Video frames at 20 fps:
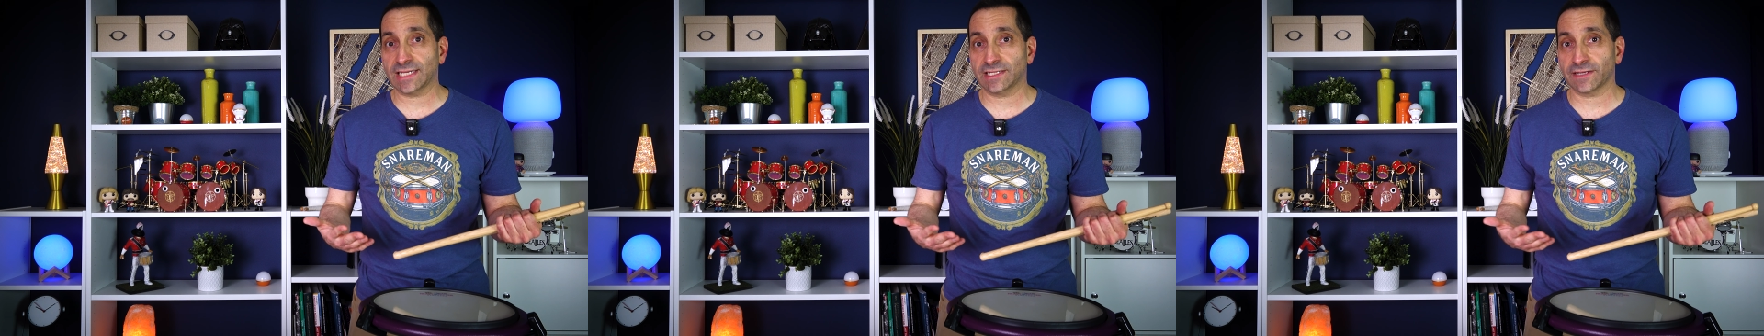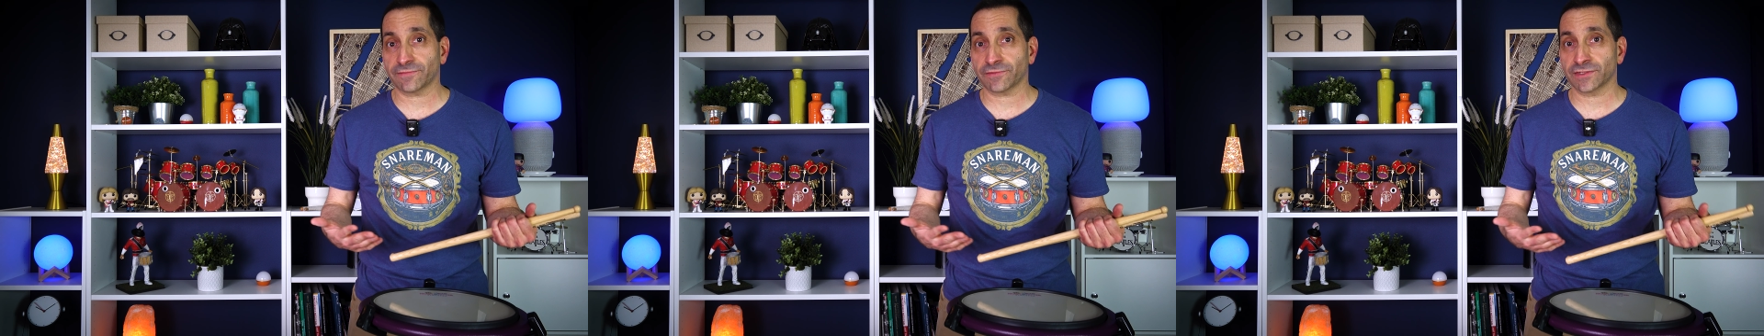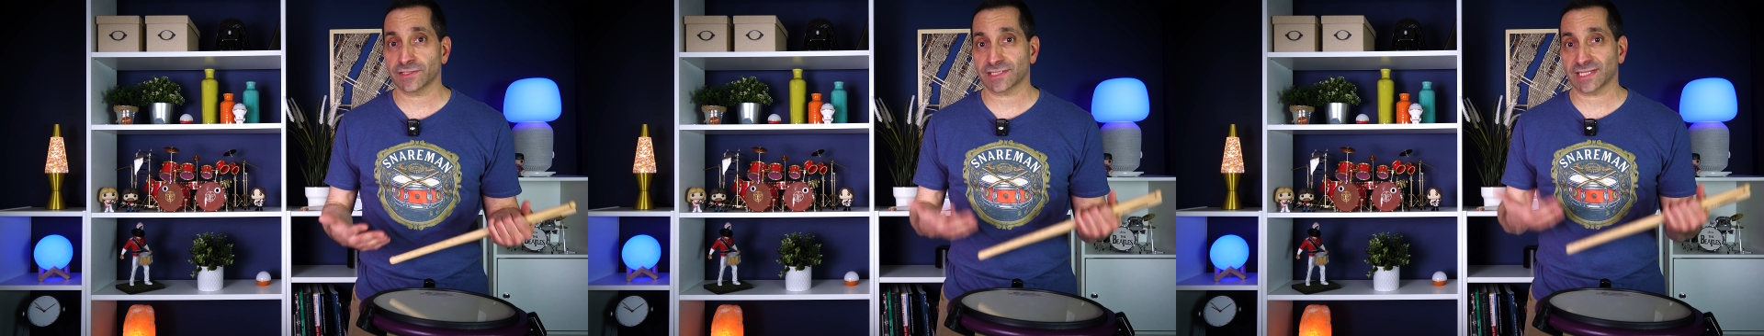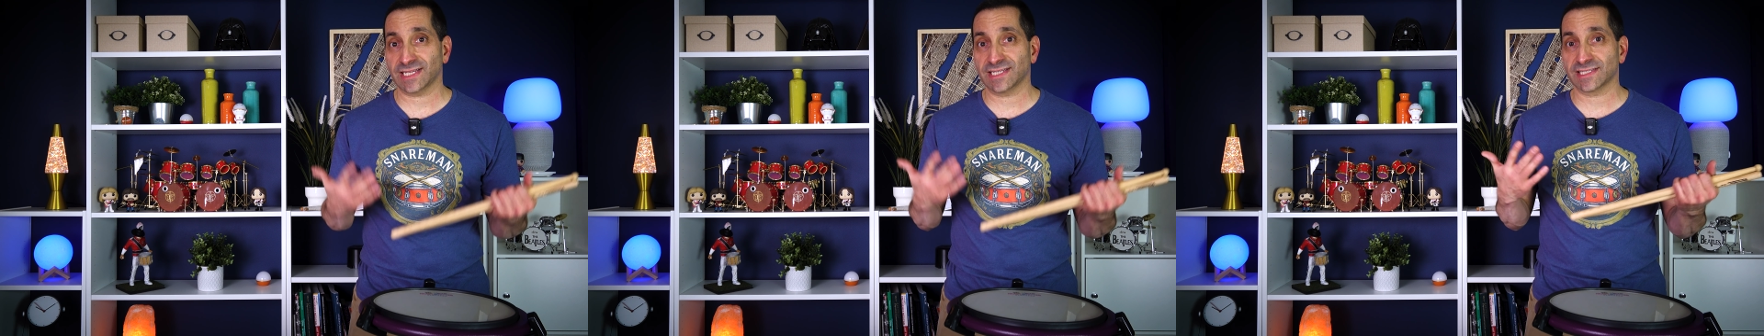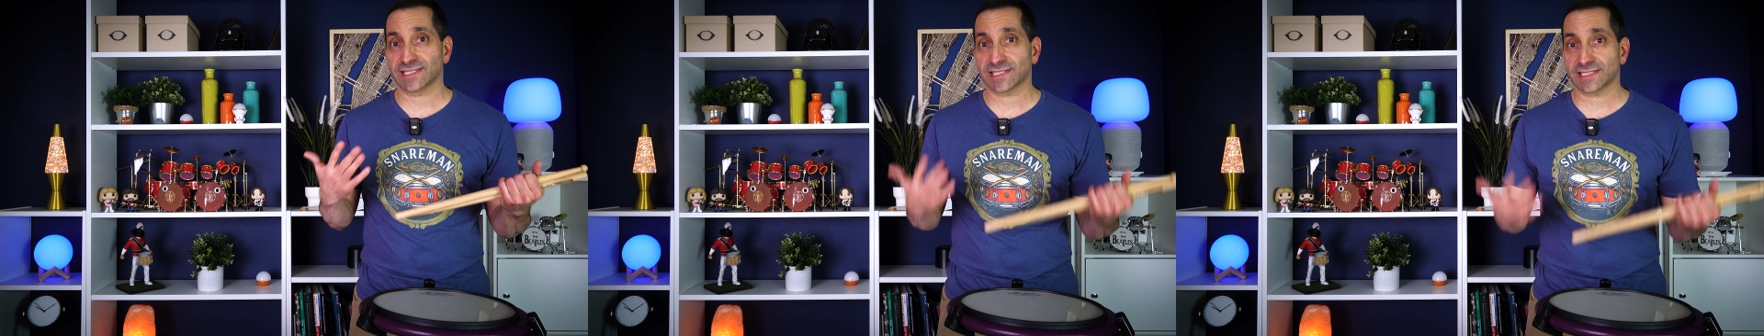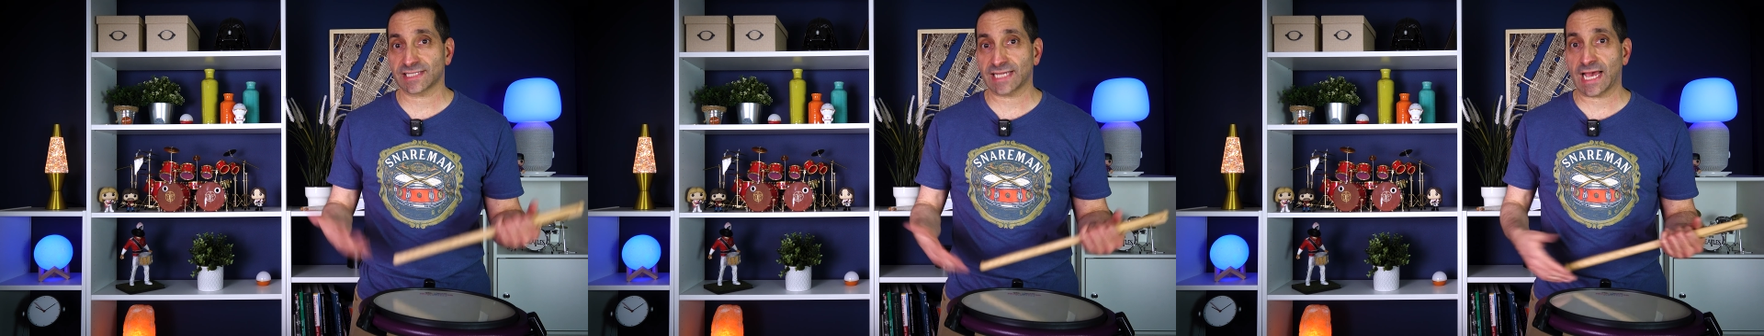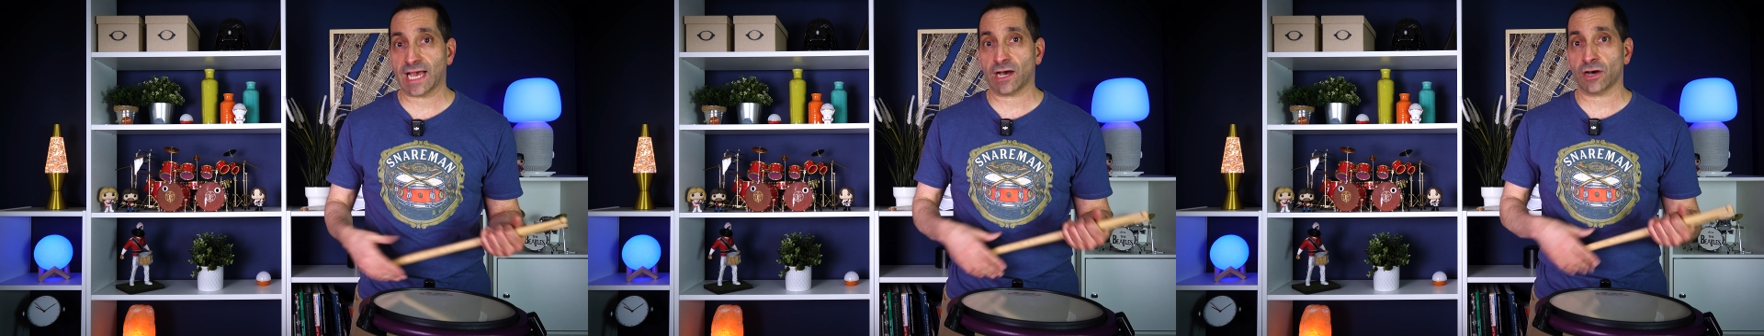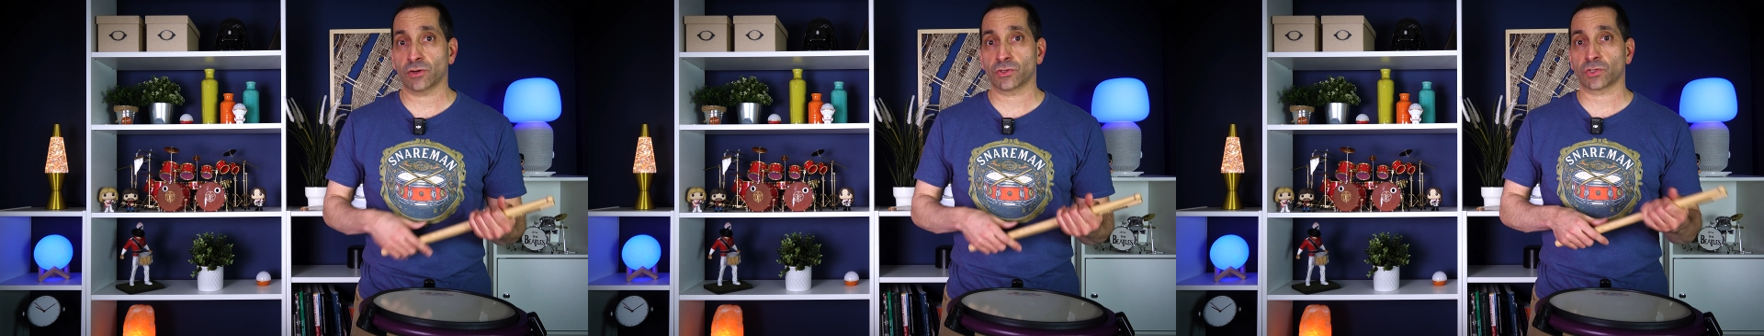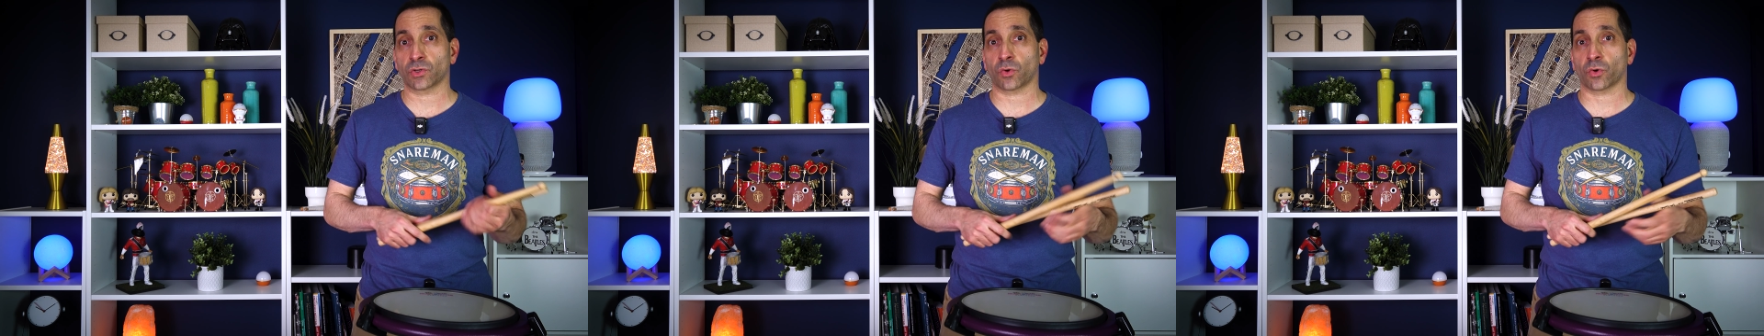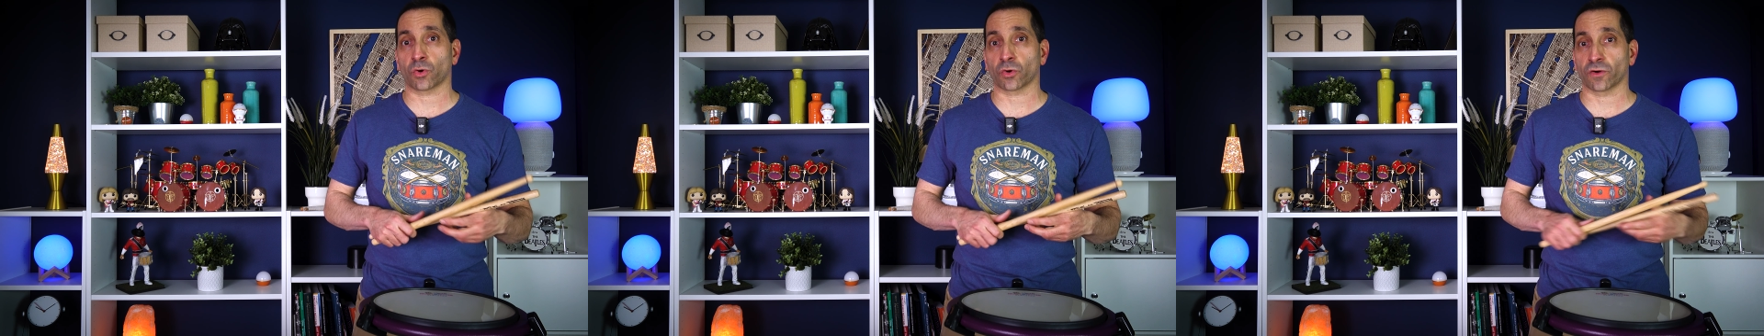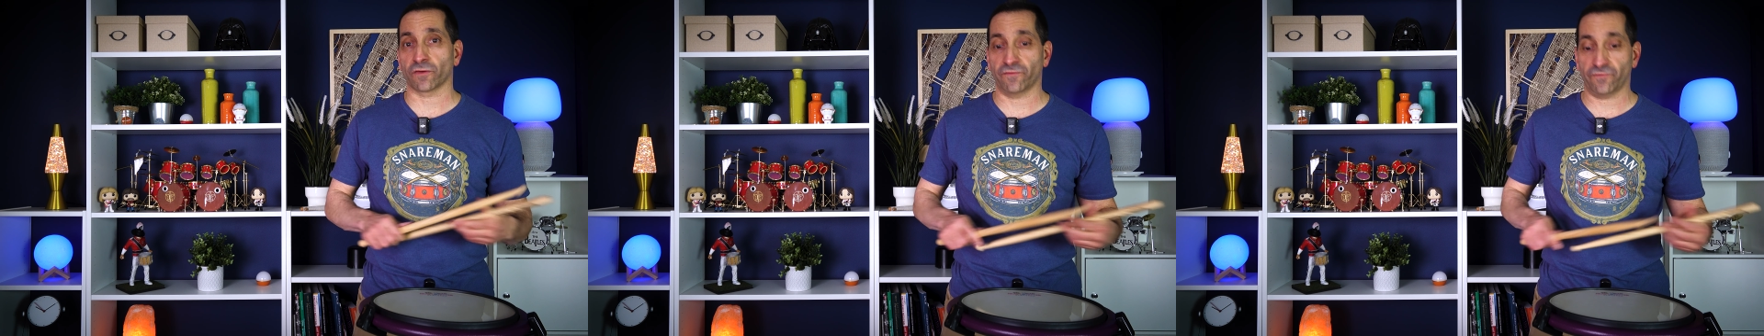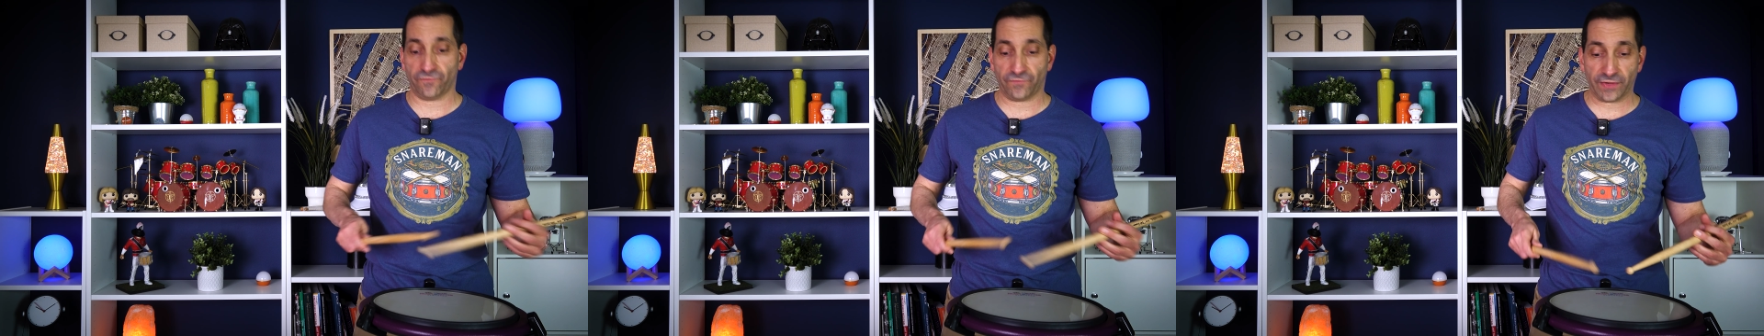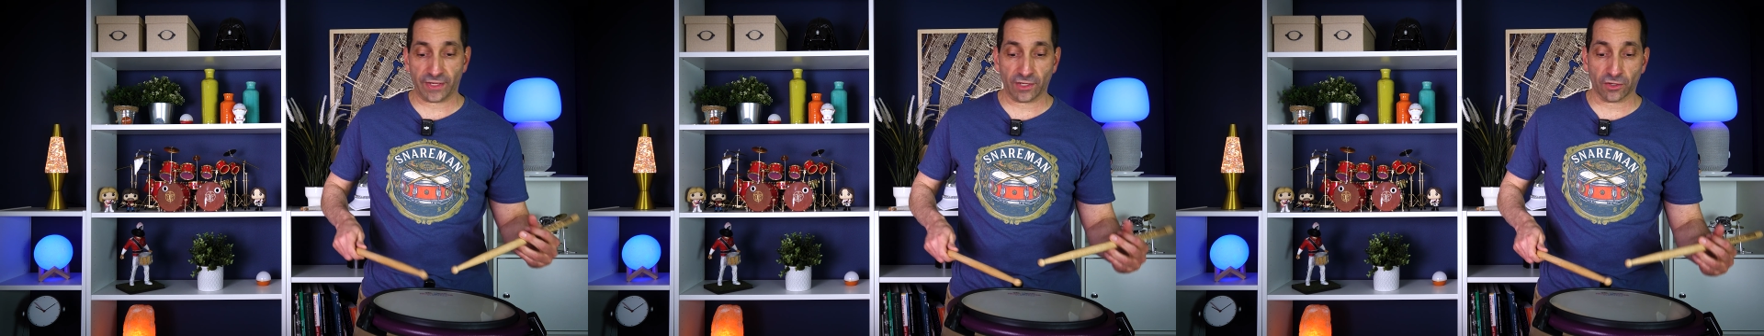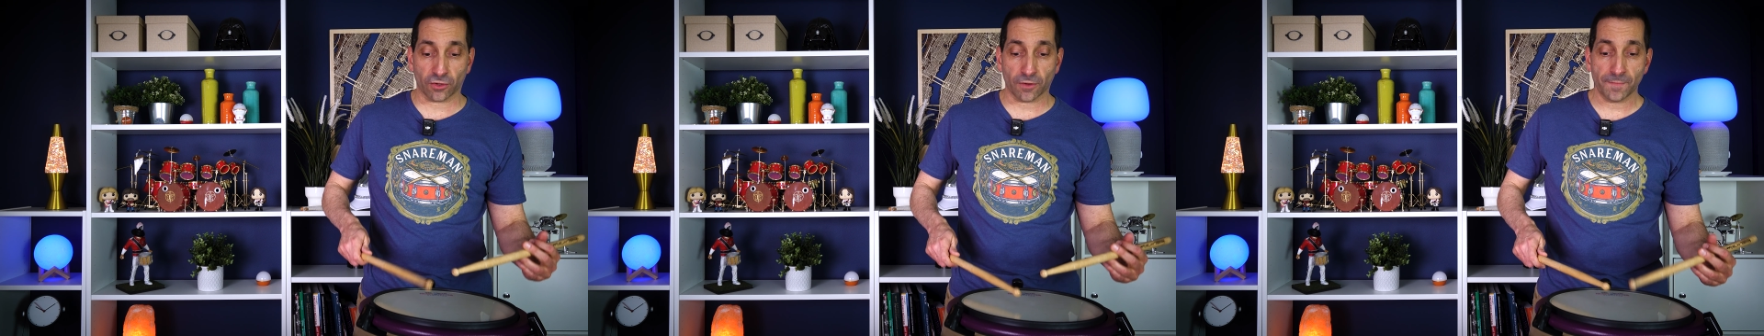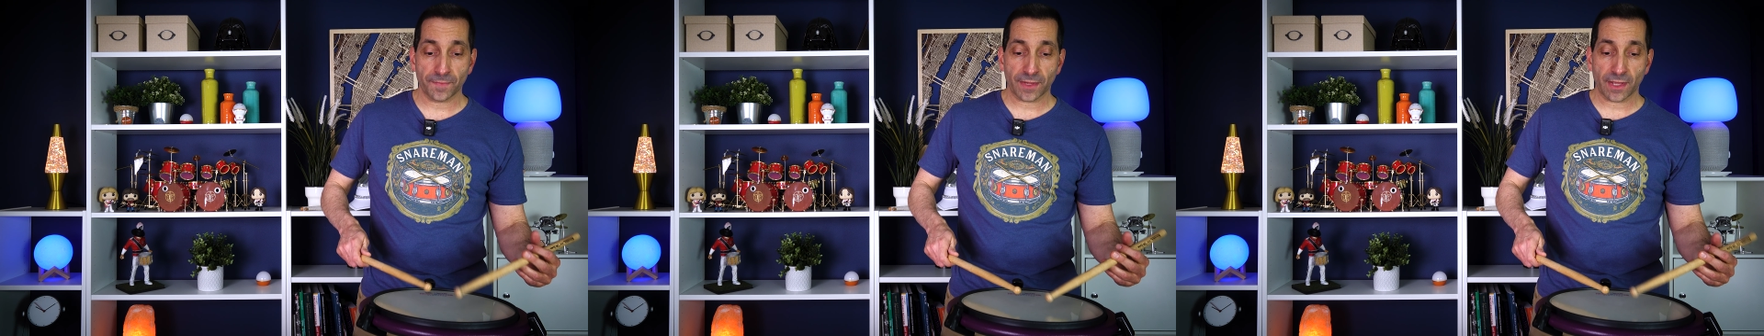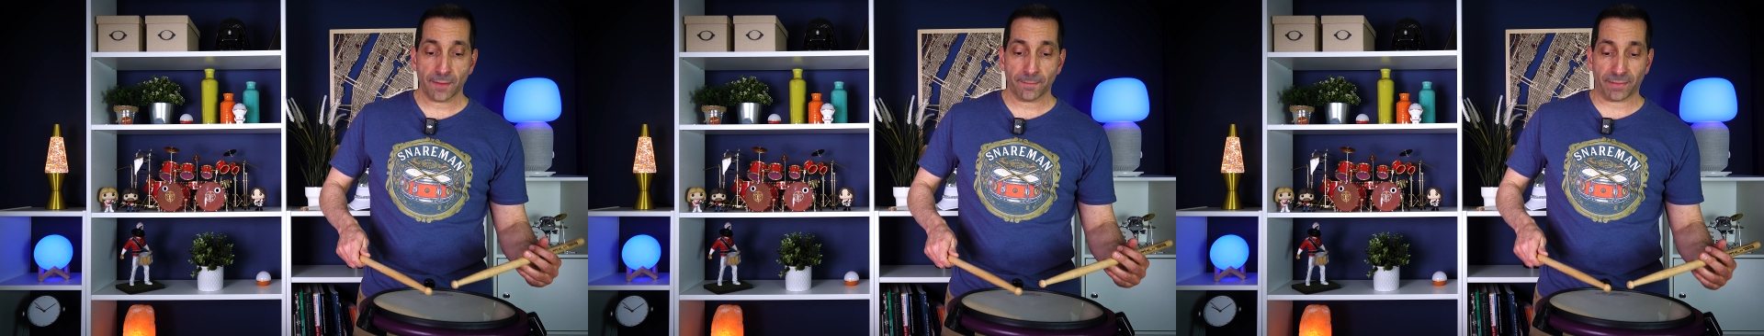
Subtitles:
difference in sound or feel,